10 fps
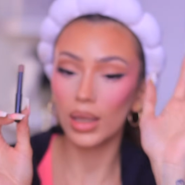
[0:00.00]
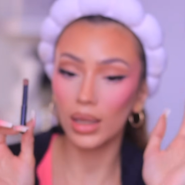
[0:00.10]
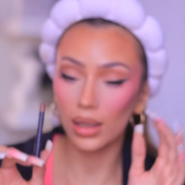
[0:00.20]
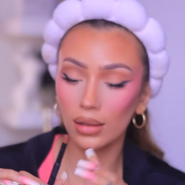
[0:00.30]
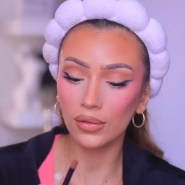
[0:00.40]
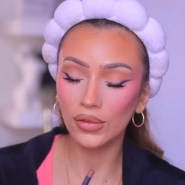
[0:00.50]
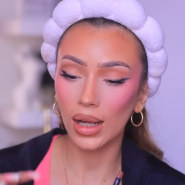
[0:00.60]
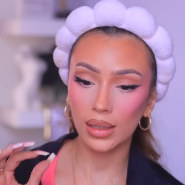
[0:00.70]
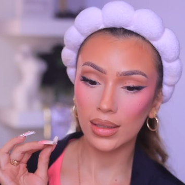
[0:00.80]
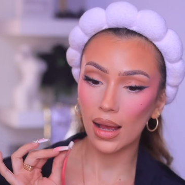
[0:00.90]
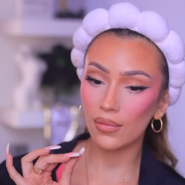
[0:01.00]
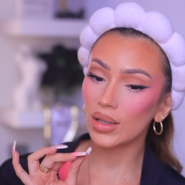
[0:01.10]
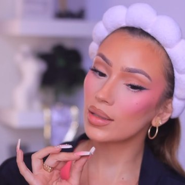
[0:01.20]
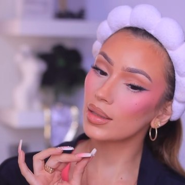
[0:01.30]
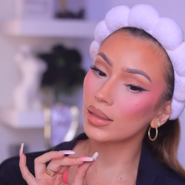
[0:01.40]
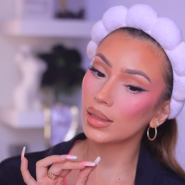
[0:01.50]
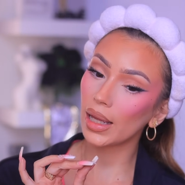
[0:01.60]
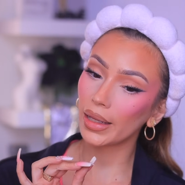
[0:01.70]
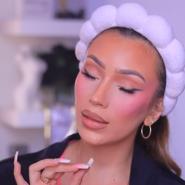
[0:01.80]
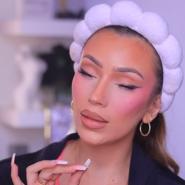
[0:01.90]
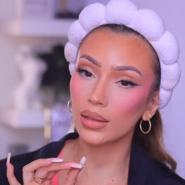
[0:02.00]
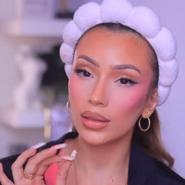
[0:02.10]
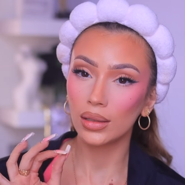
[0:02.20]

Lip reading: loved. Does have a slight